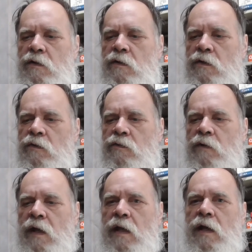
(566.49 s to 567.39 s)
use
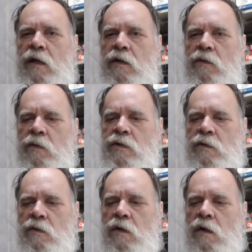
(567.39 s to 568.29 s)
what I can of the
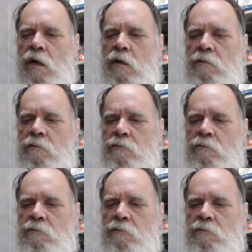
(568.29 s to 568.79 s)
original car.